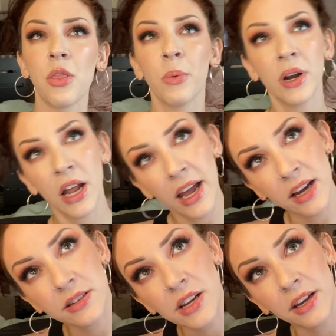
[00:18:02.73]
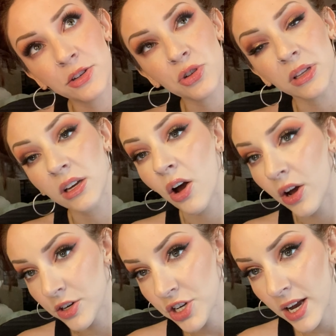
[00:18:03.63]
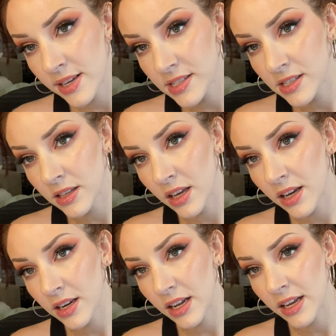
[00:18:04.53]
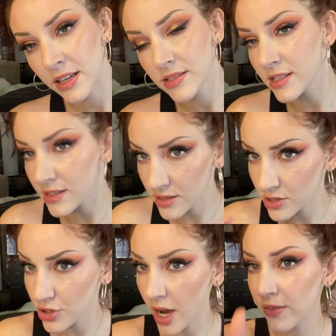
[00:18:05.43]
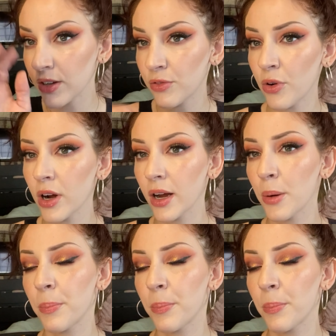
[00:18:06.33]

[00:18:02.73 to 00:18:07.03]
the one hand, I enjoy the contrast that it's striving for,